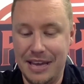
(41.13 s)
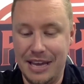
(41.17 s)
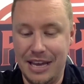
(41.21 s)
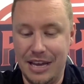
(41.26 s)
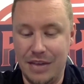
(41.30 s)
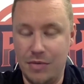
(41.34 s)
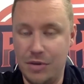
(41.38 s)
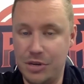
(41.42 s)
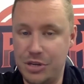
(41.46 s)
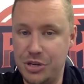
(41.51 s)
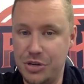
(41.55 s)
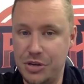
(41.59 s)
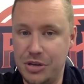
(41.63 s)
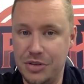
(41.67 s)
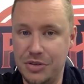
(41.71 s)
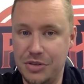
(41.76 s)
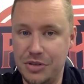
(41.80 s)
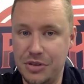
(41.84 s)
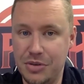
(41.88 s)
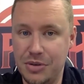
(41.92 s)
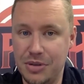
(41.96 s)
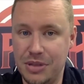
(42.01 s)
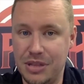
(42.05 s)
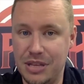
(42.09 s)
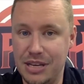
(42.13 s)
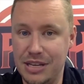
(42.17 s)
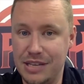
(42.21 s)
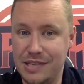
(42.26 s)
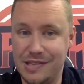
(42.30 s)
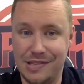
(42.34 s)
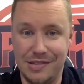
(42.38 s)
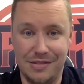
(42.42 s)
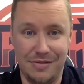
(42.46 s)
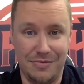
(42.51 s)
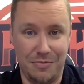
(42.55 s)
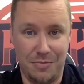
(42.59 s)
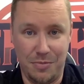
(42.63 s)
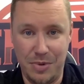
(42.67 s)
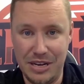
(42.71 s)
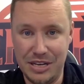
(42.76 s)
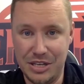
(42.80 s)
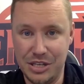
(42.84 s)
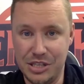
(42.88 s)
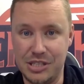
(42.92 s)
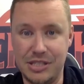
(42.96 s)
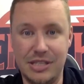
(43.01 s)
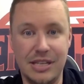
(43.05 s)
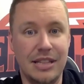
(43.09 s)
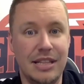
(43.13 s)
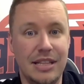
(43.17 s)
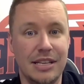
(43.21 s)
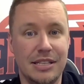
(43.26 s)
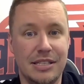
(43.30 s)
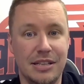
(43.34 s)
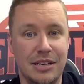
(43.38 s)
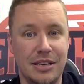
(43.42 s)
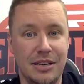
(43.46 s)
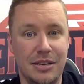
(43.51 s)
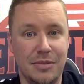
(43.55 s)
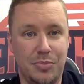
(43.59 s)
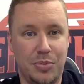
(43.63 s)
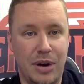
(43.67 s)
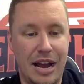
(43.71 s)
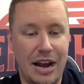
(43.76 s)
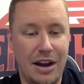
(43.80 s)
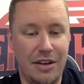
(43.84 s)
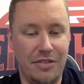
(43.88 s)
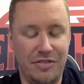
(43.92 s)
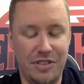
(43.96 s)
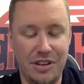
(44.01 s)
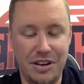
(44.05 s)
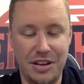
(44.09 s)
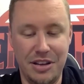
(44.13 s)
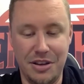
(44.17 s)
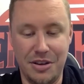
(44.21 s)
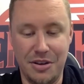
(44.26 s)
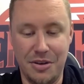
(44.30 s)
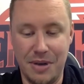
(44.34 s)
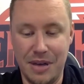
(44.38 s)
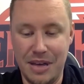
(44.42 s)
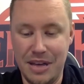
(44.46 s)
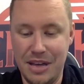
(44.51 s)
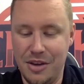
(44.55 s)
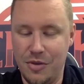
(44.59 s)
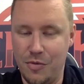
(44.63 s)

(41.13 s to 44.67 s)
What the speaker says: And what you can do with this, and we just did this in a prior video,